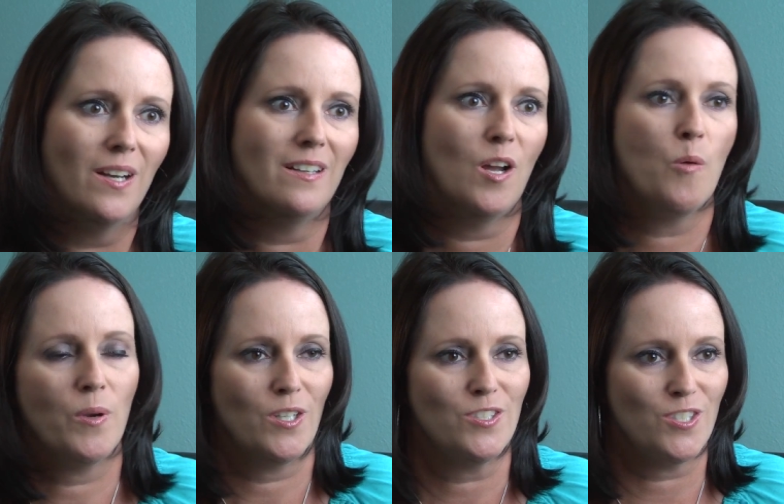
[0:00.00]
and open
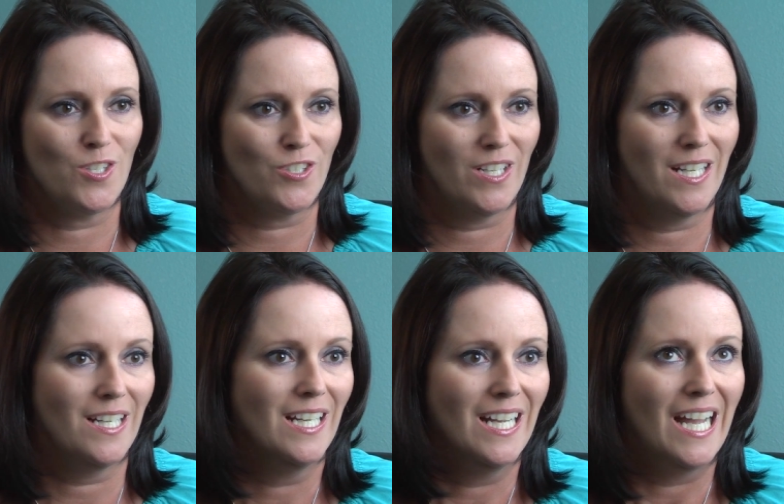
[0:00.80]
heart
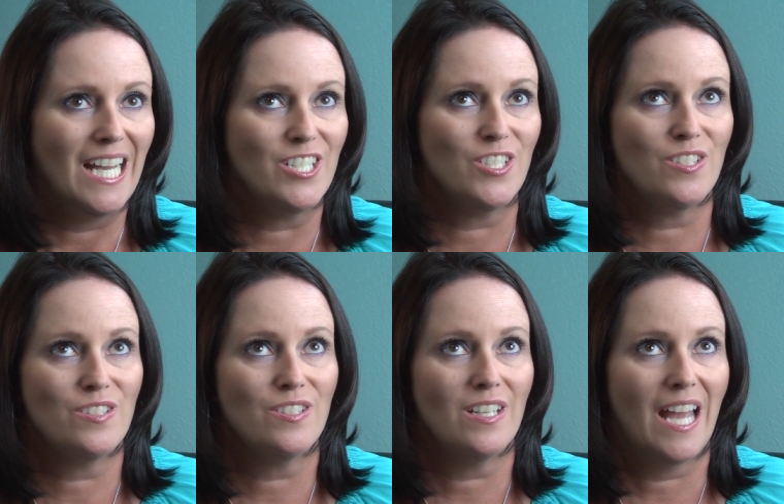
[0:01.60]
surgery, I
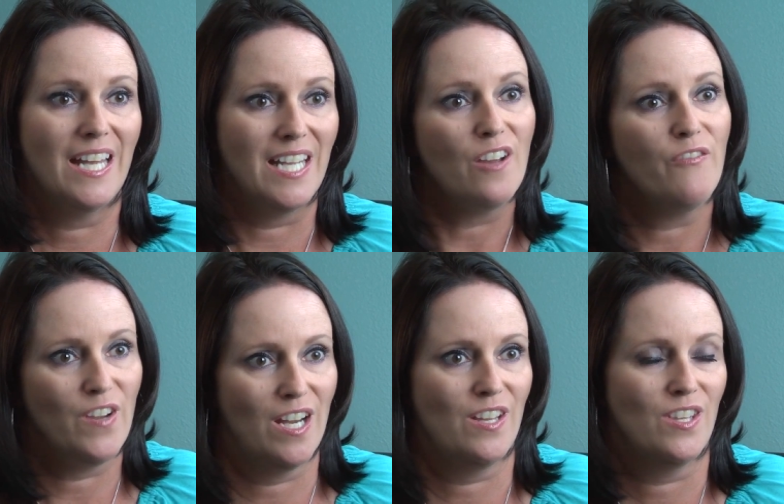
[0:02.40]
just had to have
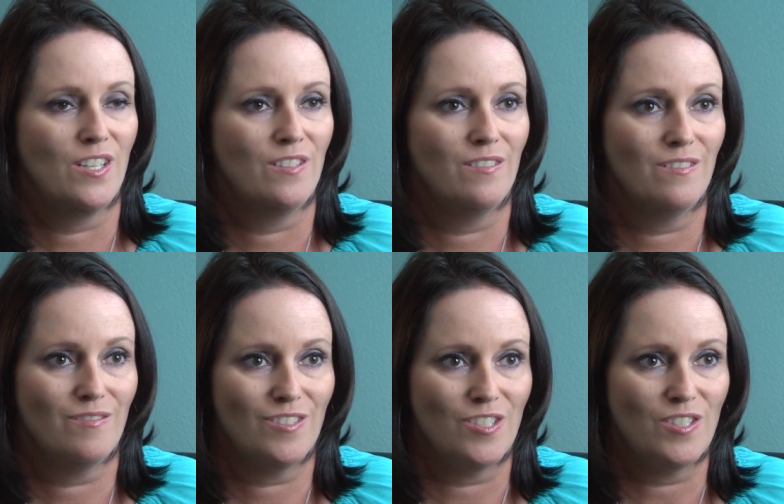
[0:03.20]
faith and
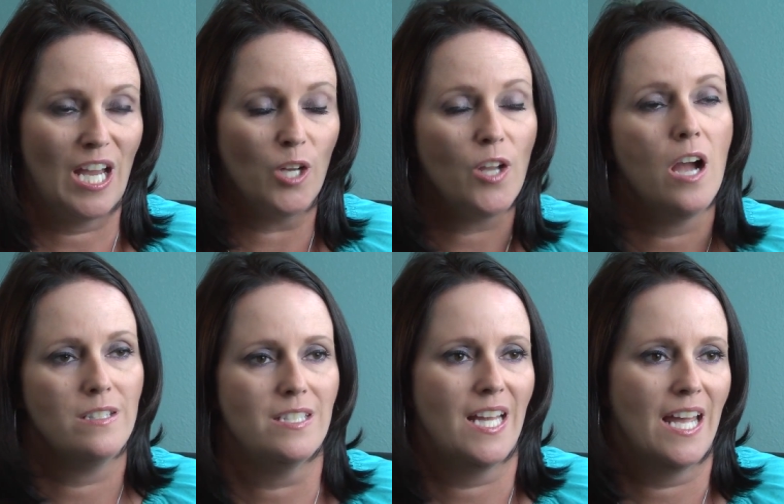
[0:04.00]
just held on
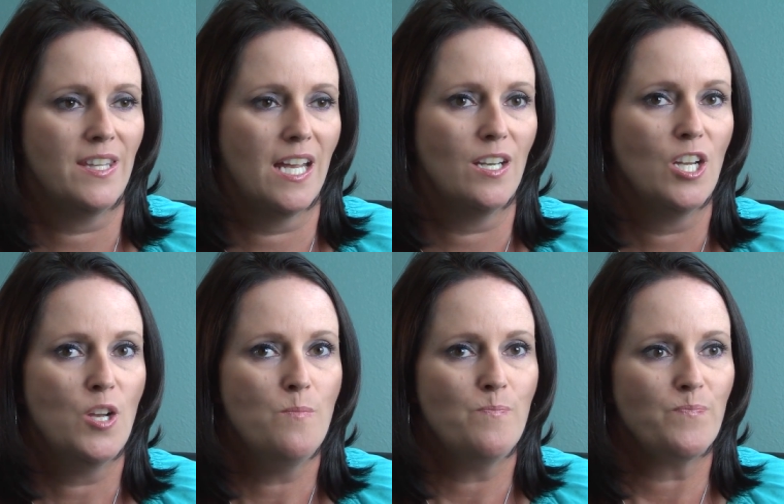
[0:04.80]
to that that
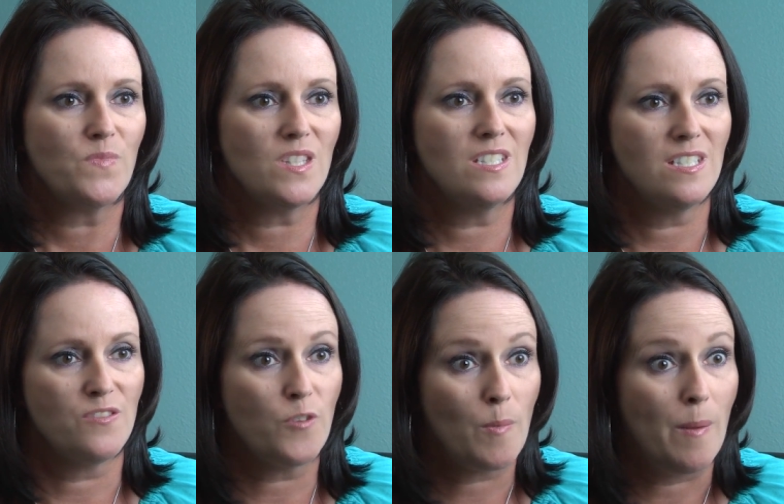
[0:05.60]
this is
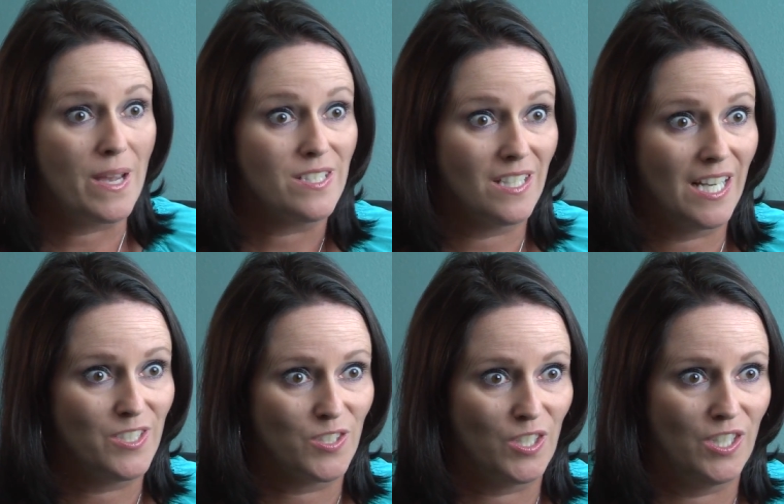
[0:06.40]
for my best and
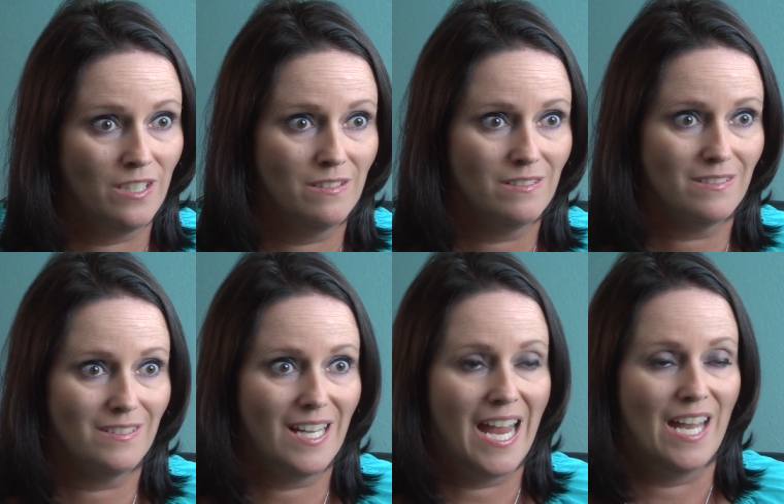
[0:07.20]
highest good
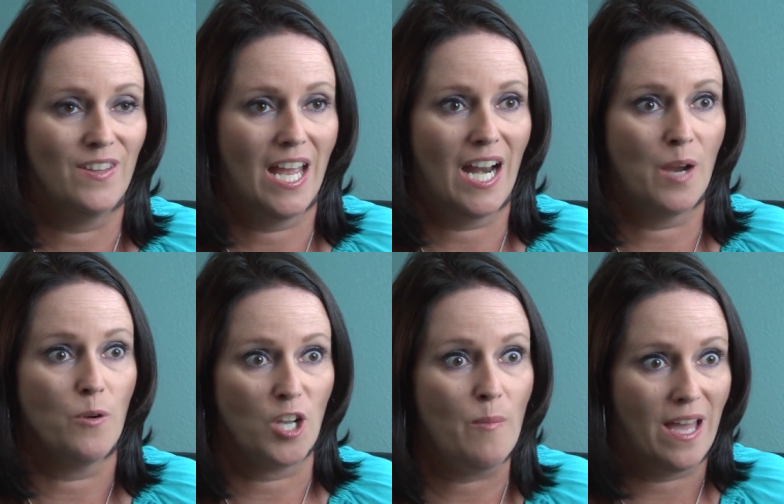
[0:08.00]
and that I will
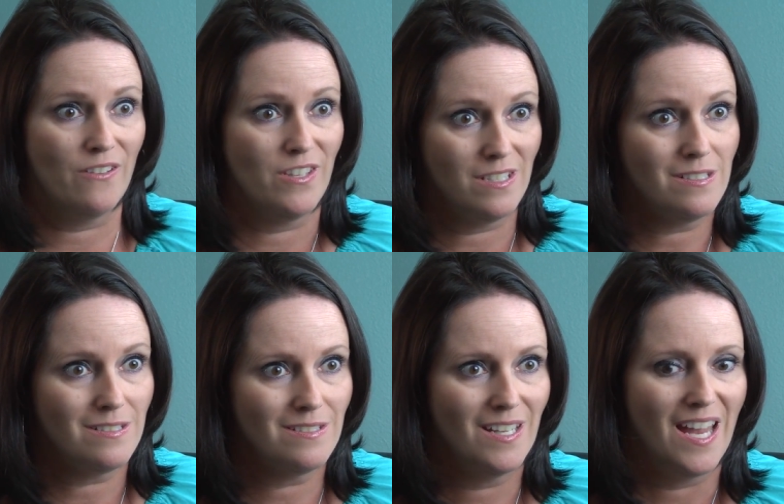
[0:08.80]
come out of
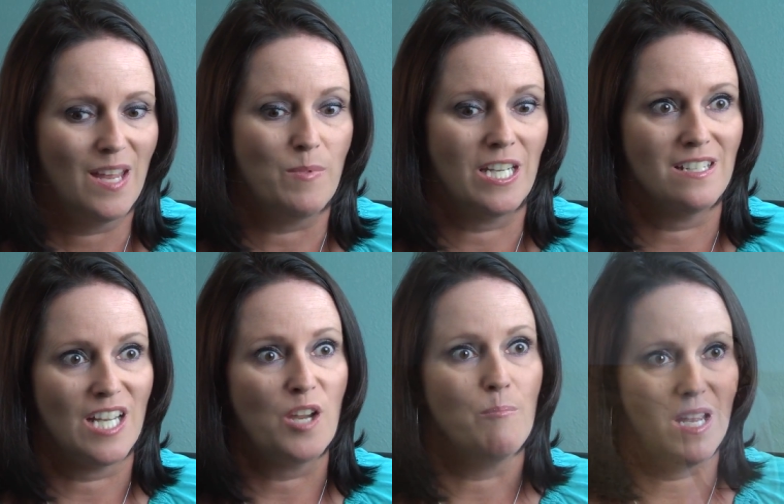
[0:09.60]
this because
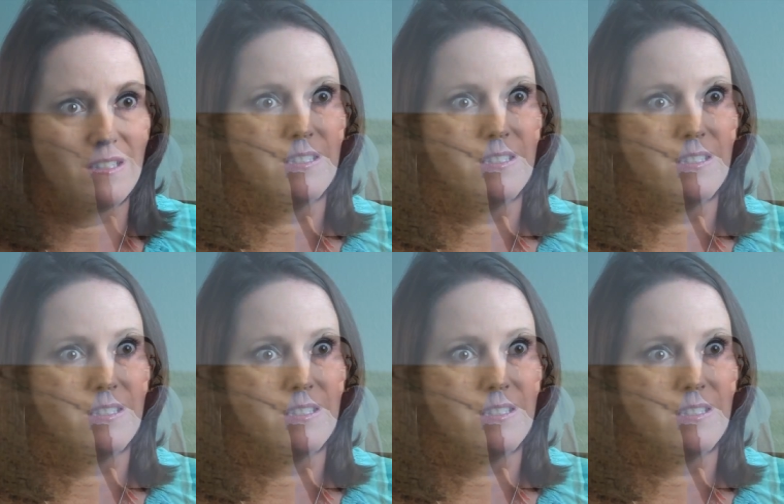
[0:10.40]
I am meant